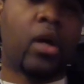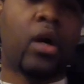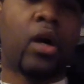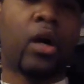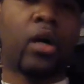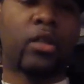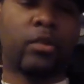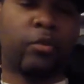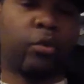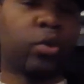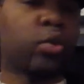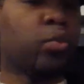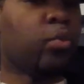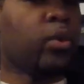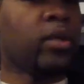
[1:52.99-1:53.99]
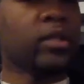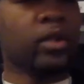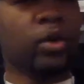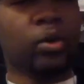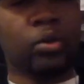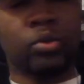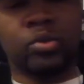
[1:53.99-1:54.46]
the Royal One
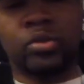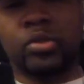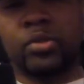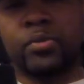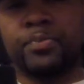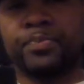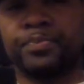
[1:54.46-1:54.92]
Lows,